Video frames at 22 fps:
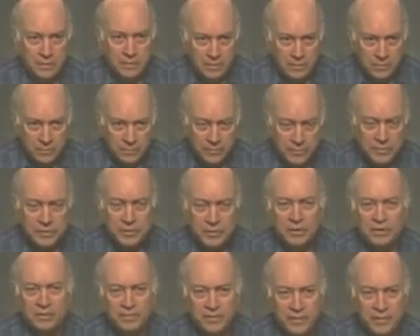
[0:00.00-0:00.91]
which
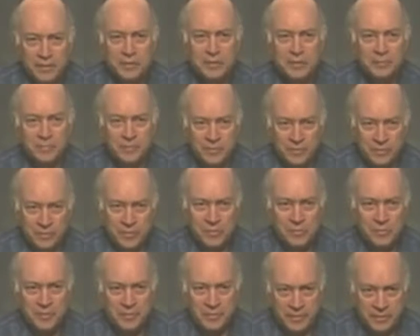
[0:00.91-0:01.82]
are very similar in
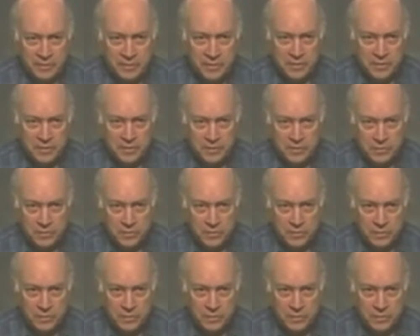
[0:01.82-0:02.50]
spirit to this.